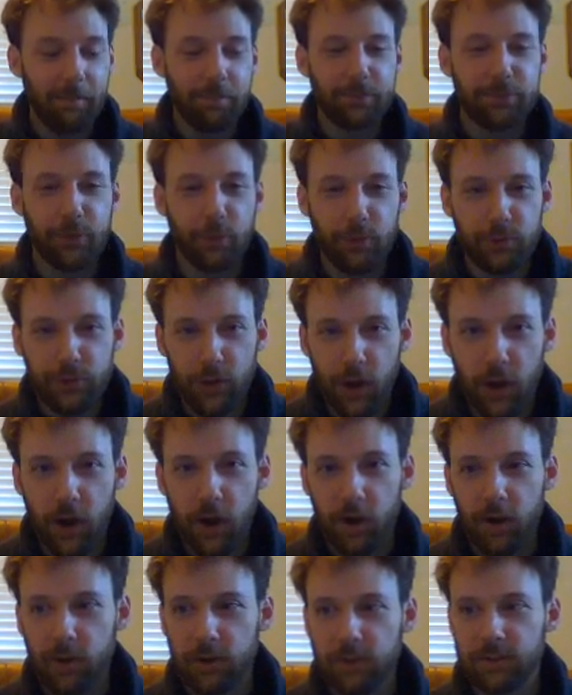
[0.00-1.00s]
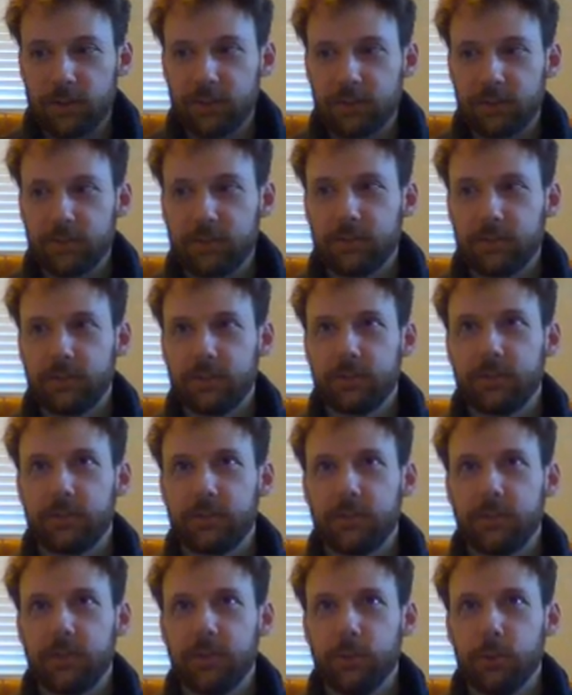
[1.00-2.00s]
So it was hard
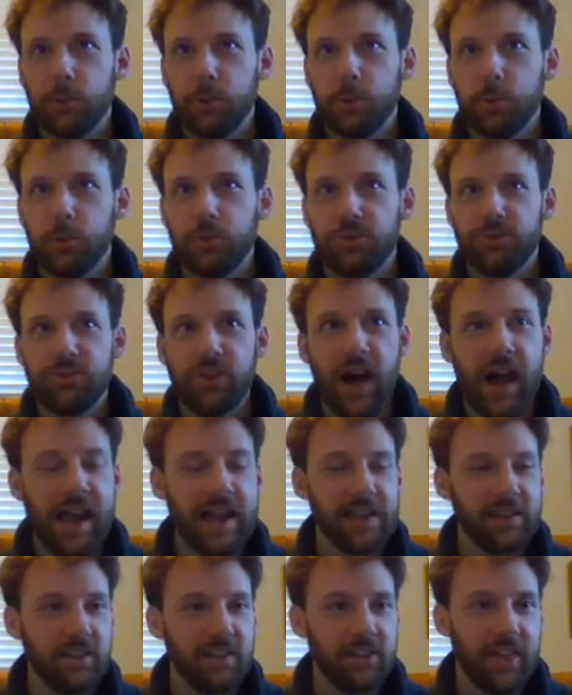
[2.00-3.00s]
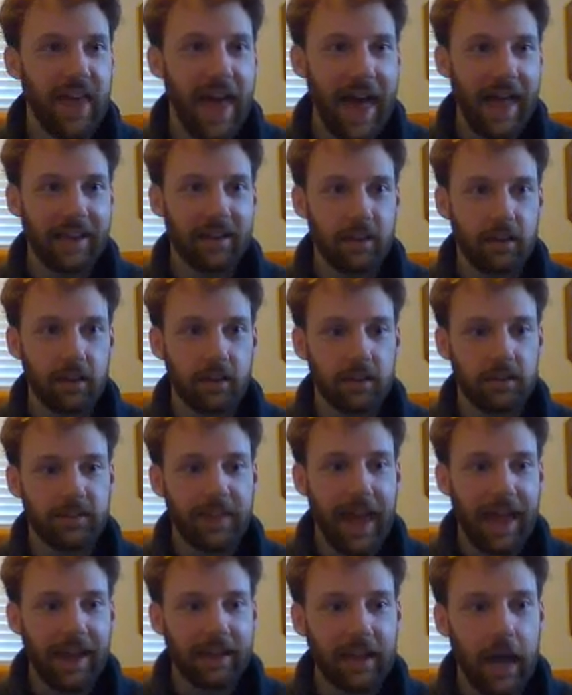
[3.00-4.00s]
to find that
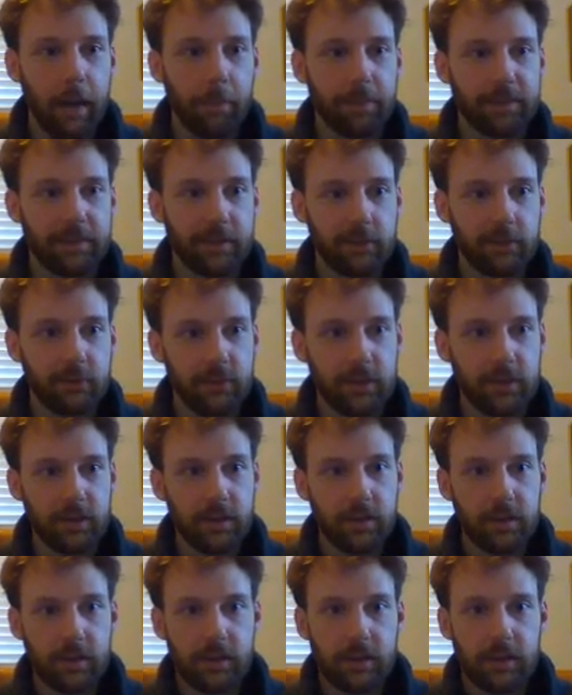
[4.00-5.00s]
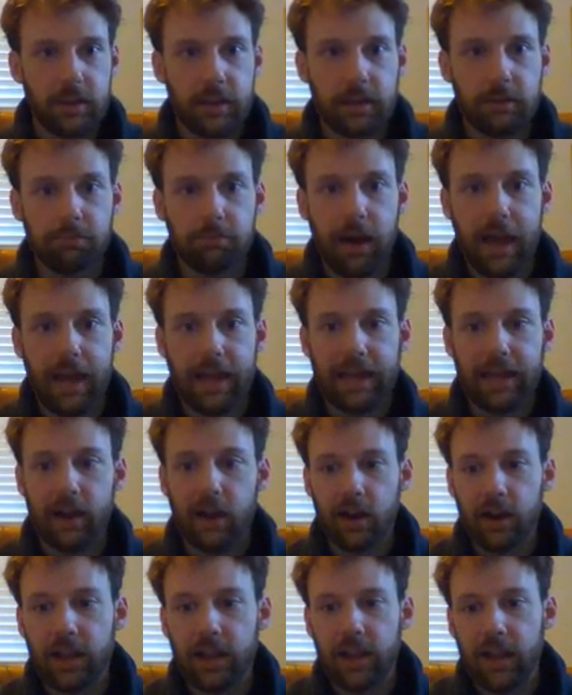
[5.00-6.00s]
competition in my
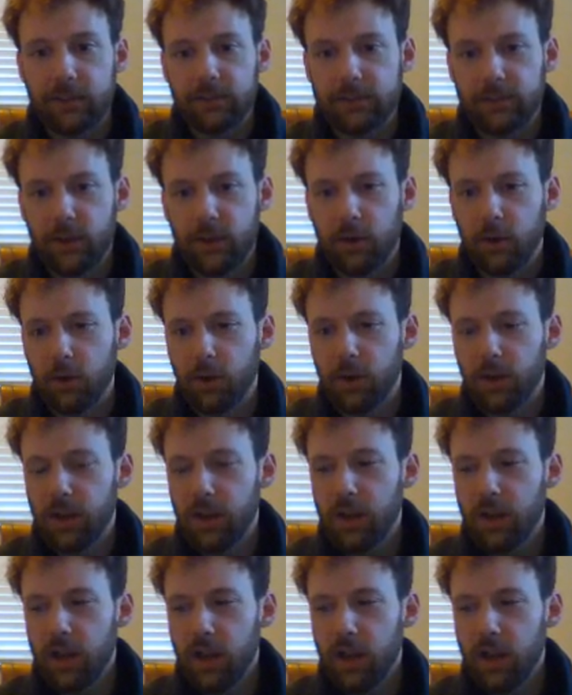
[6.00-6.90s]
area. So